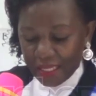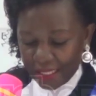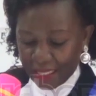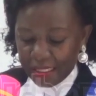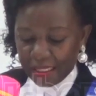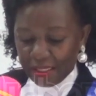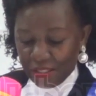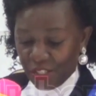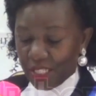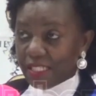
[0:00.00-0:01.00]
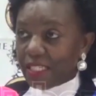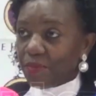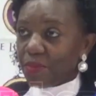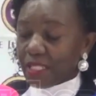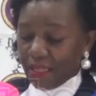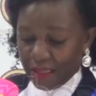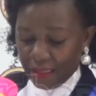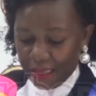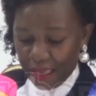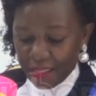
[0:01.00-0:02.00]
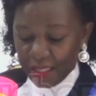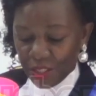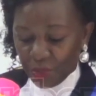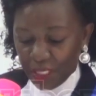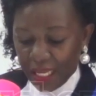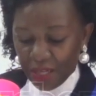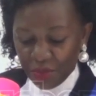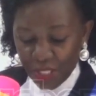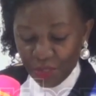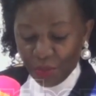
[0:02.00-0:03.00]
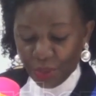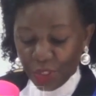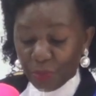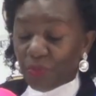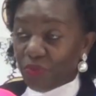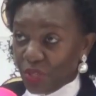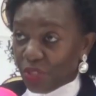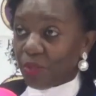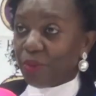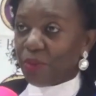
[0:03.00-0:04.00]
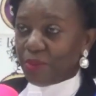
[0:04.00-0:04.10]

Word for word: exciting initiatives that will address all the professional